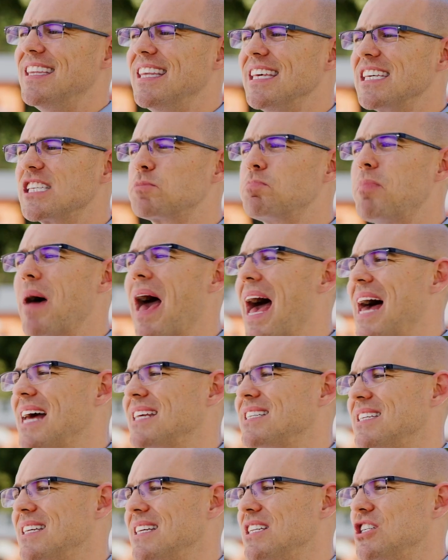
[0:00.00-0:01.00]
This
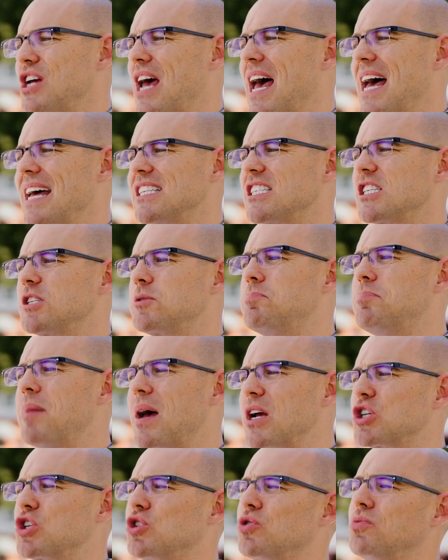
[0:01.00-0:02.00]
passage has
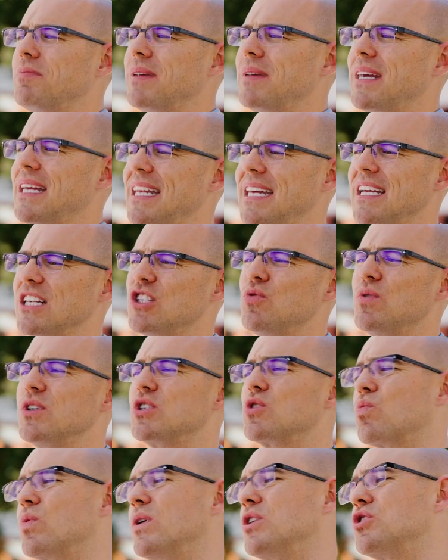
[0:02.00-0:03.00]
special meaning to its
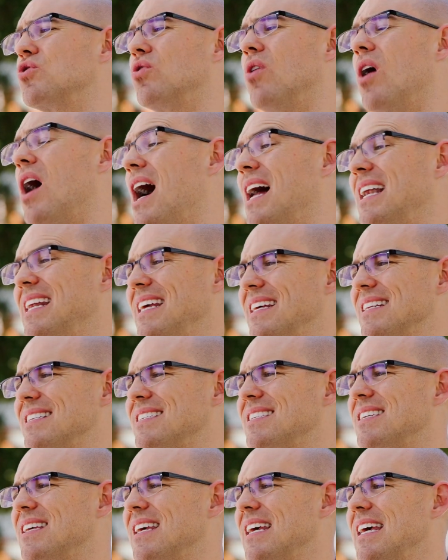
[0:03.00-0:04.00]
original
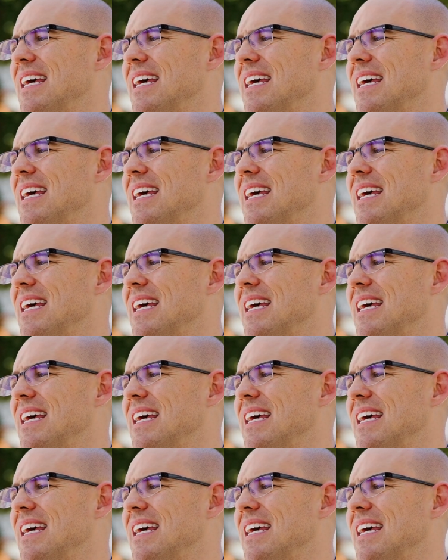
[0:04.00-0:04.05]
audience.